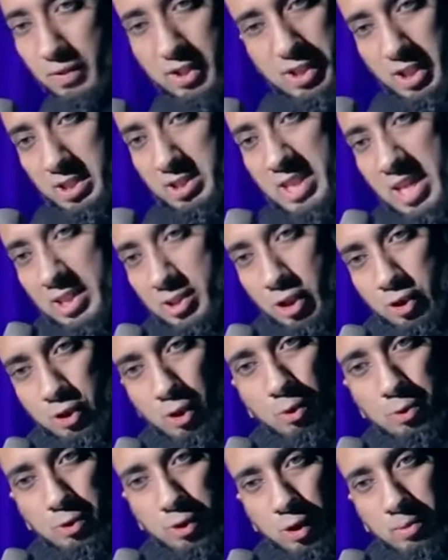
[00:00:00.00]
Physics has
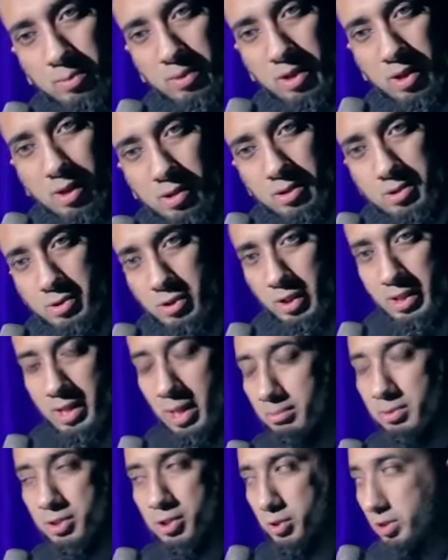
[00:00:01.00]
its own terminology,
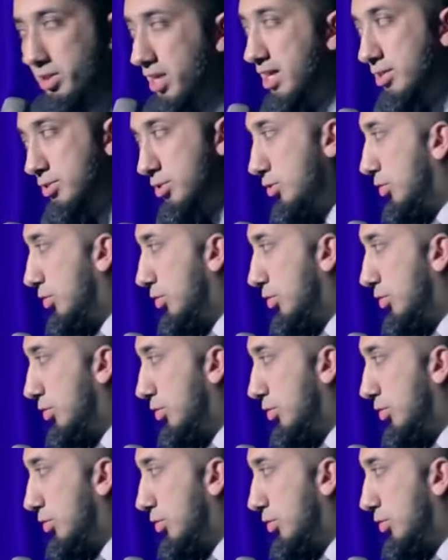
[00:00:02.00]
chemistry